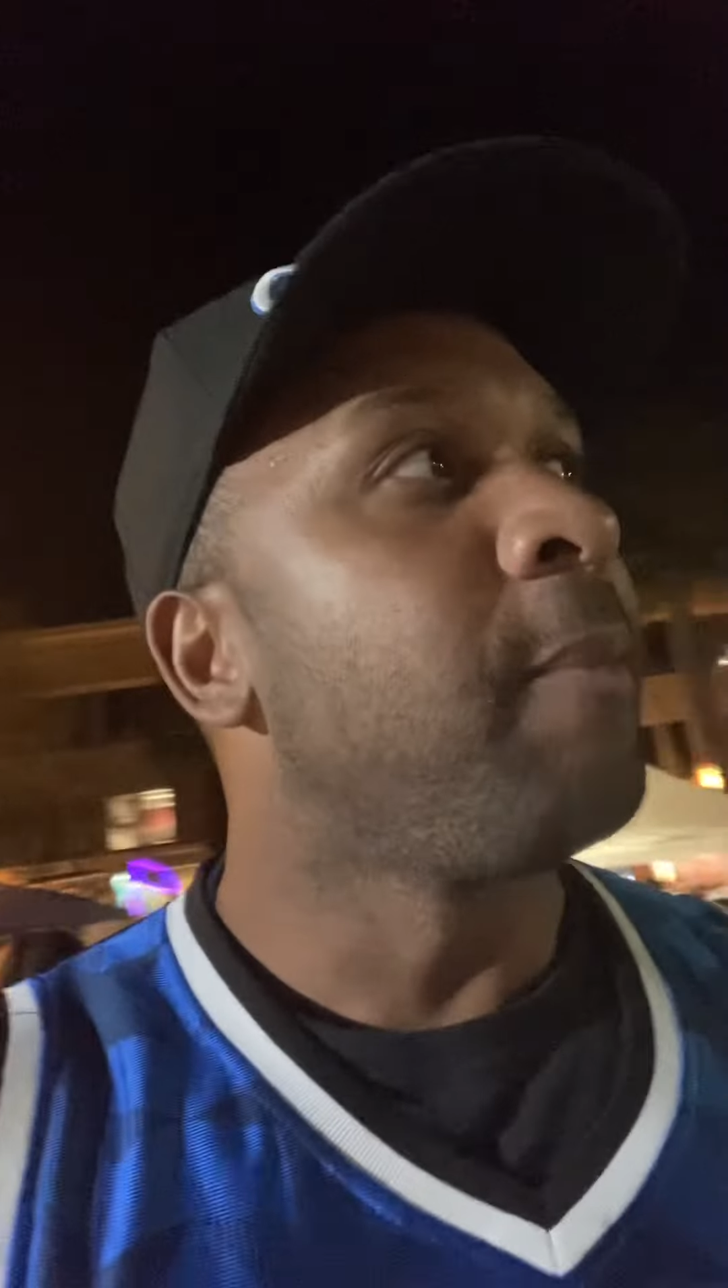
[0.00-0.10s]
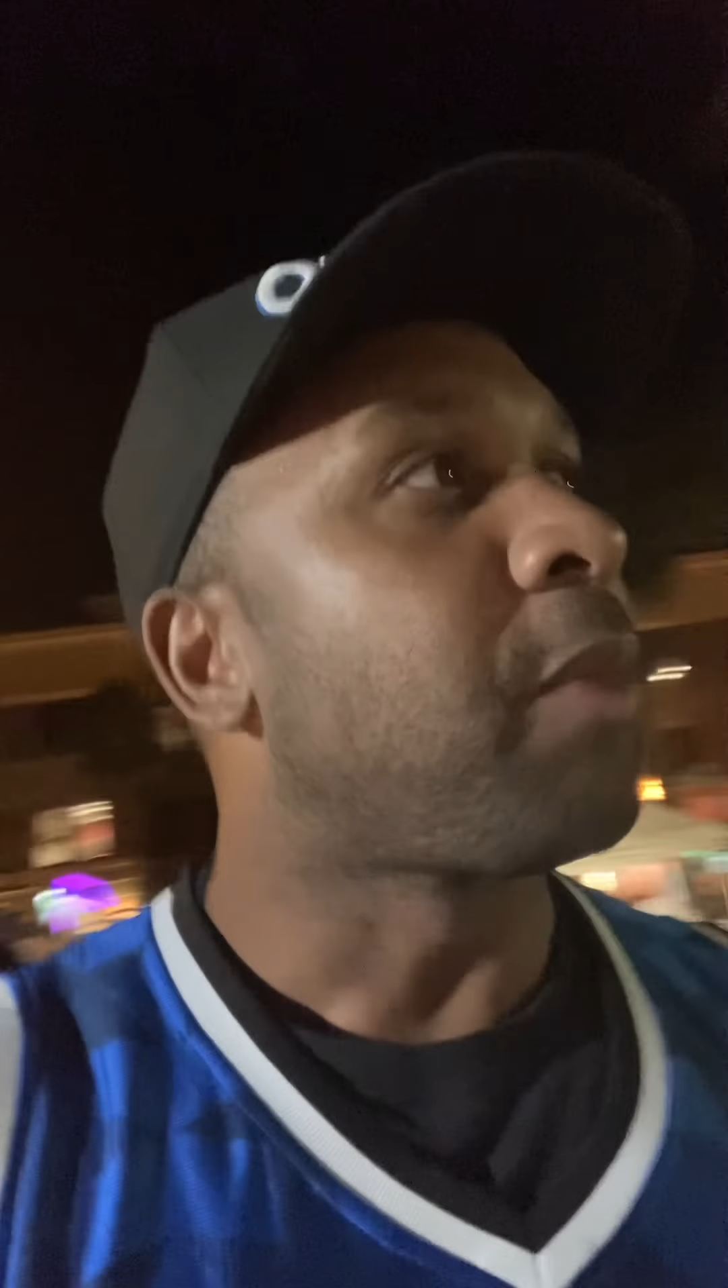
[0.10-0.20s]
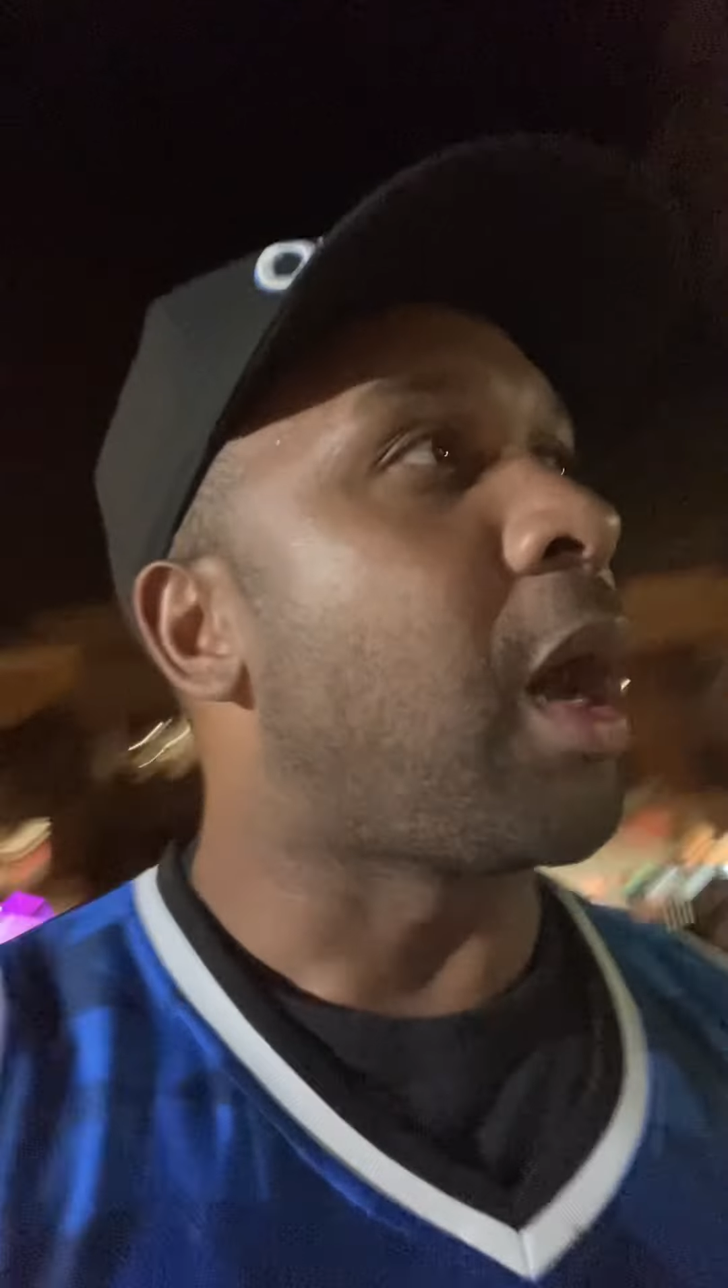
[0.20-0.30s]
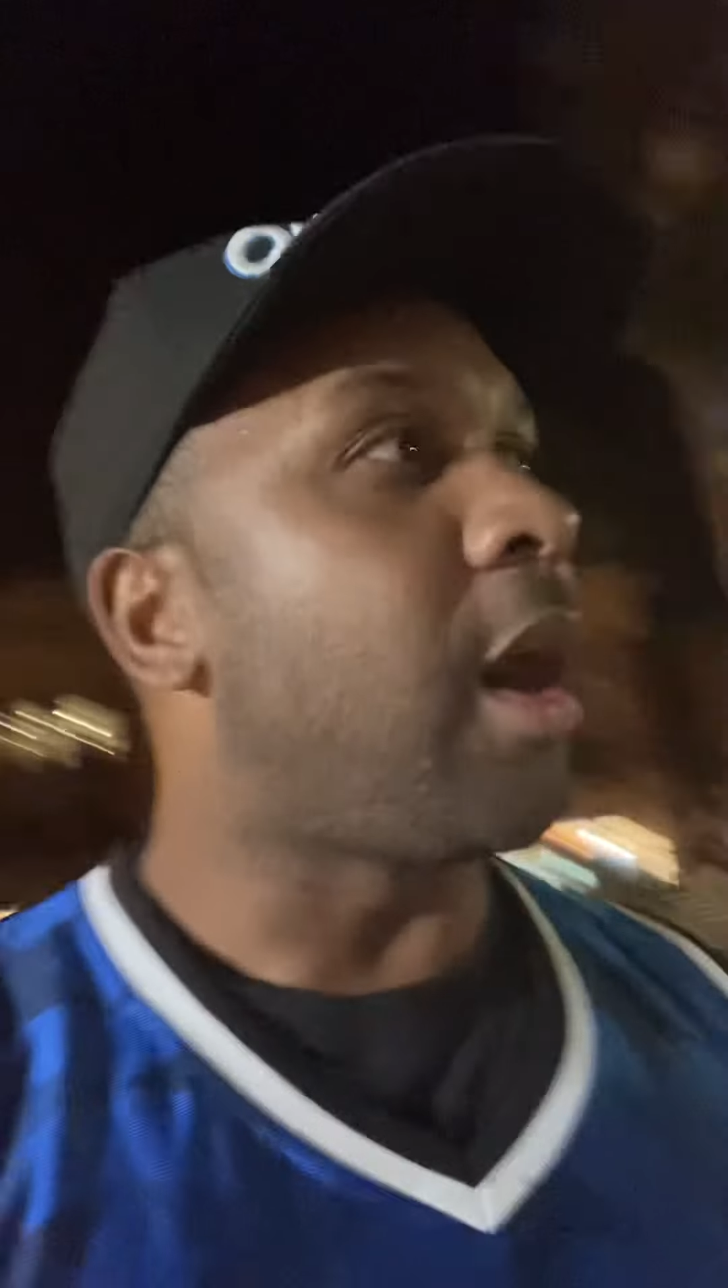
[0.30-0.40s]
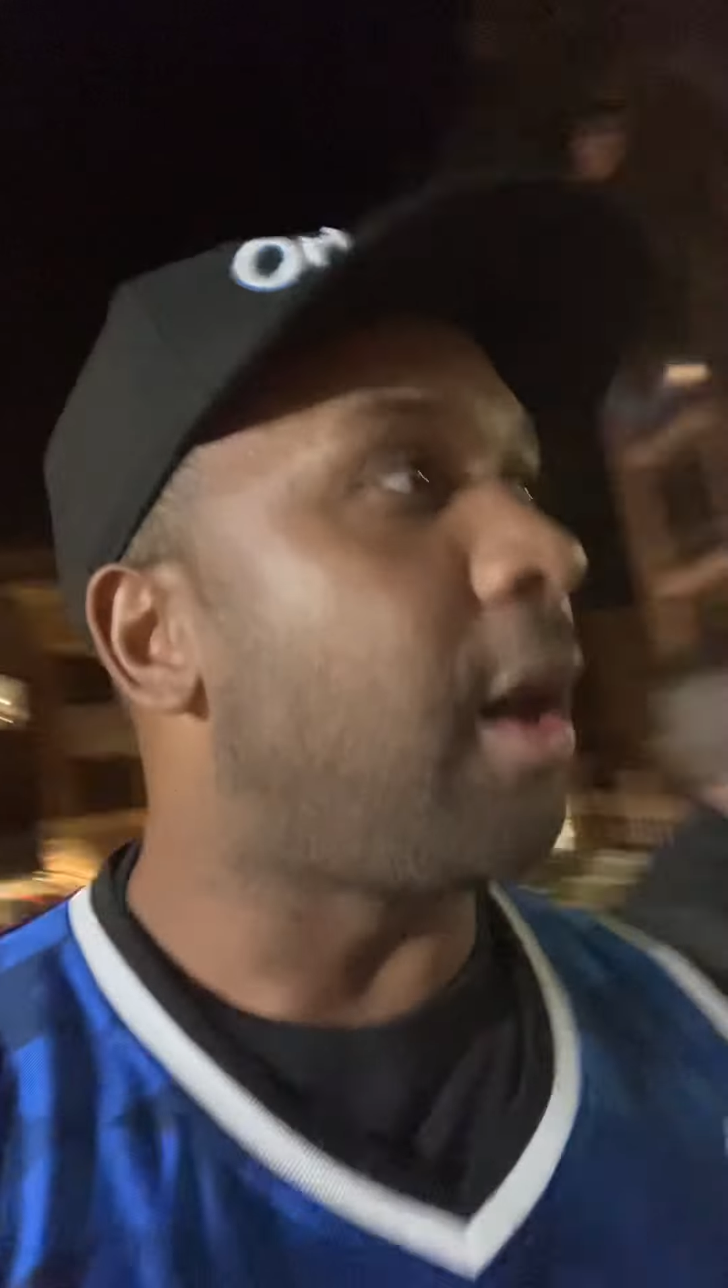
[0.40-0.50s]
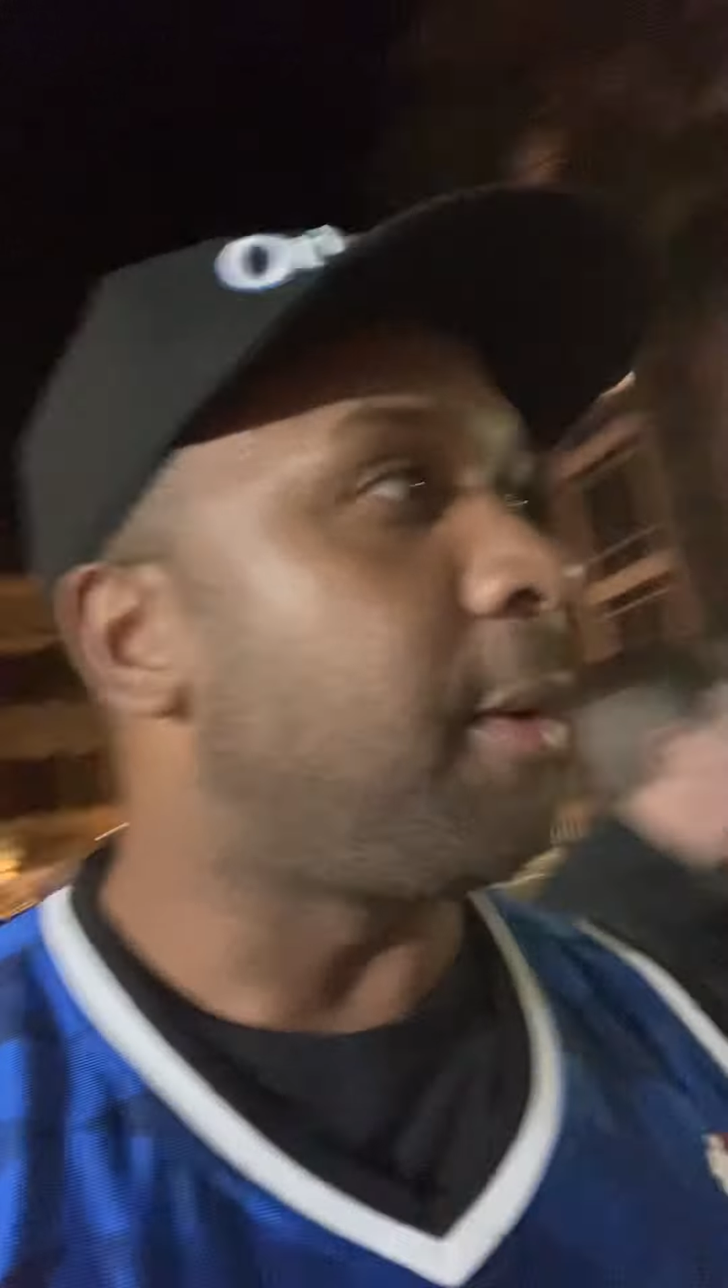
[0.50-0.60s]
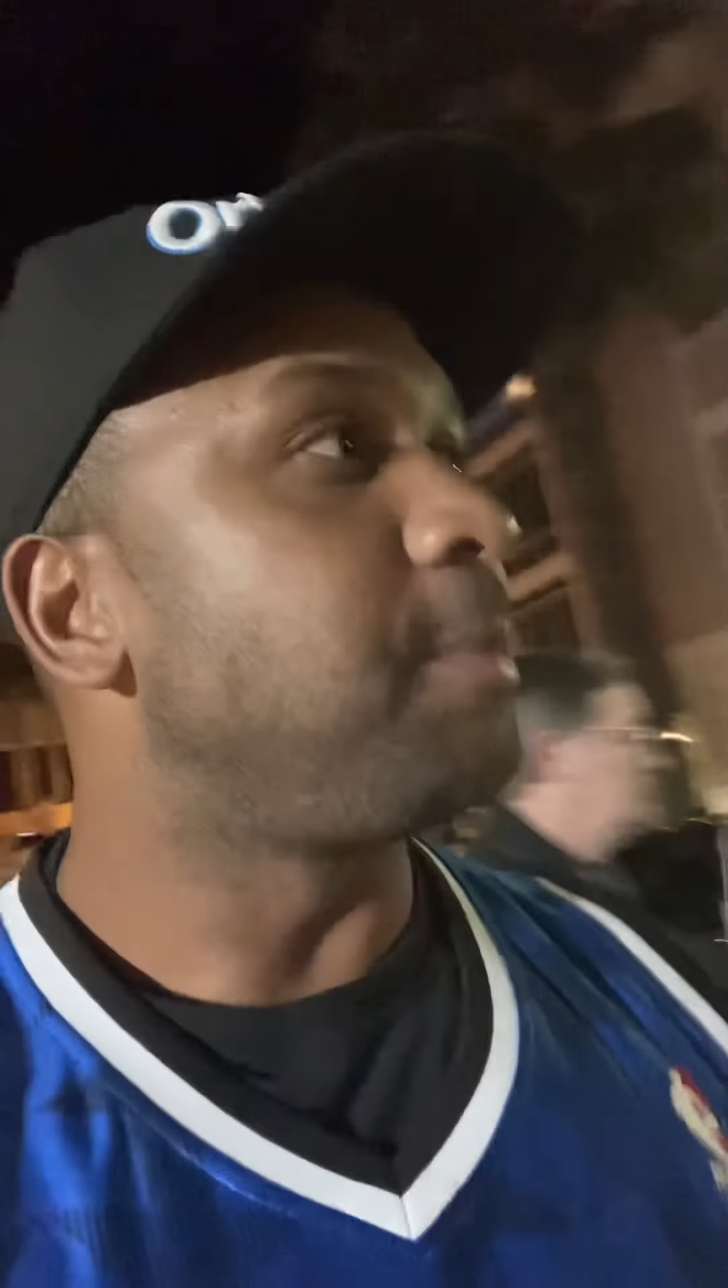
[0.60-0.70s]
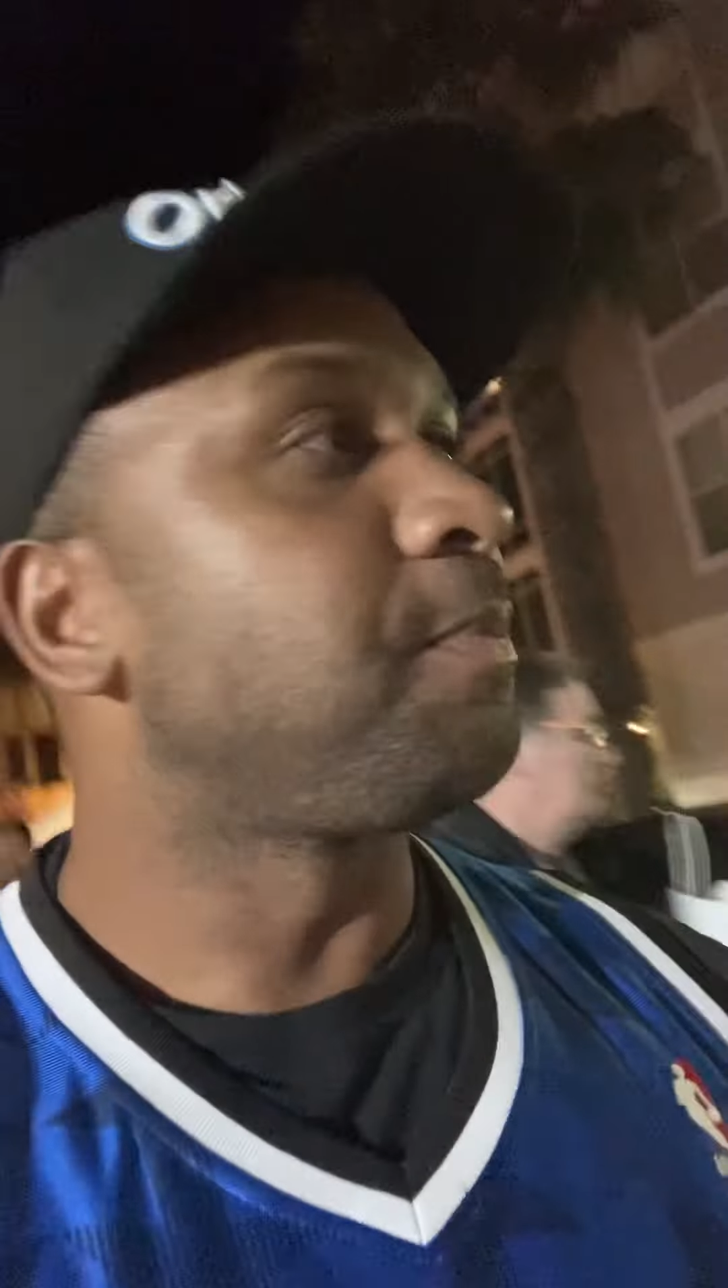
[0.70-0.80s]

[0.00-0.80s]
um,